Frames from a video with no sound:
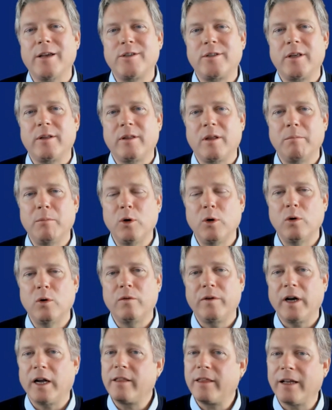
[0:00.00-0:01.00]
that the move,
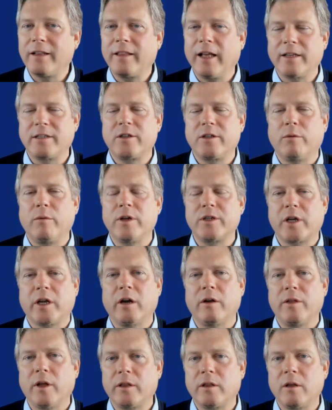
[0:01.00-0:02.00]
and I think that's the risk here,
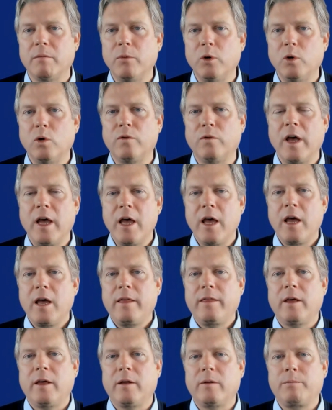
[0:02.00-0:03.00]
that the move
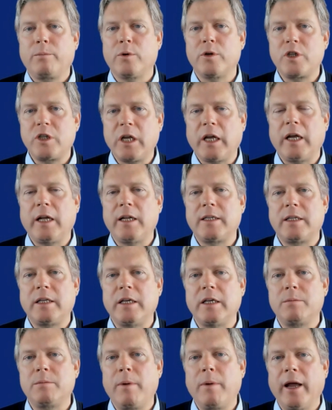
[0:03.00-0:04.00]
that precedes
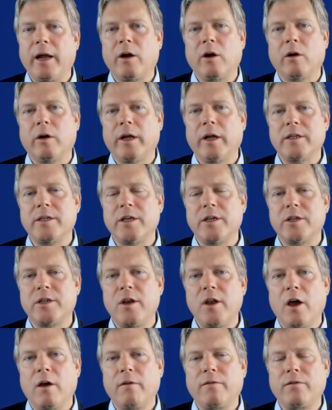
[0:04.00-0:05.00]
these bank earnings is
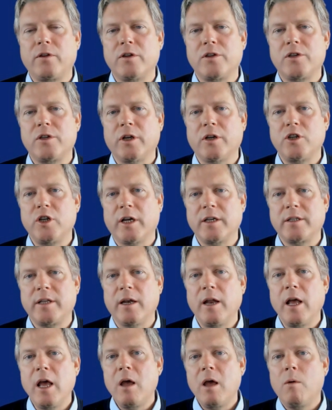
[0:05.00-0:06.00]
enough to suggest that
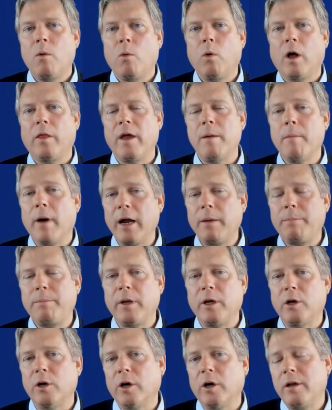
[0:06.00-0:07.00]
while they might be
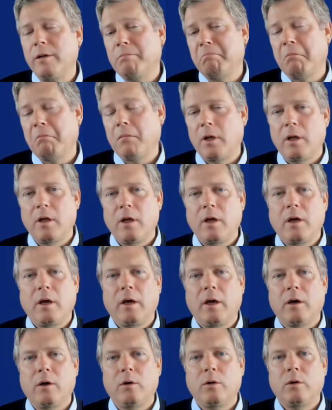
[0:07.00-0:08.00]
good,
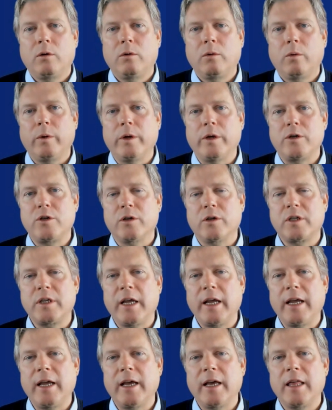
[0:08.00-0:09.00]
we shall
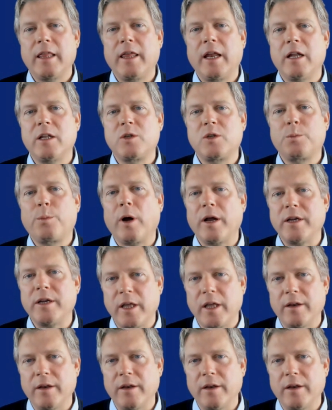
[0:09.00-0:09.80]
see that it's priced in.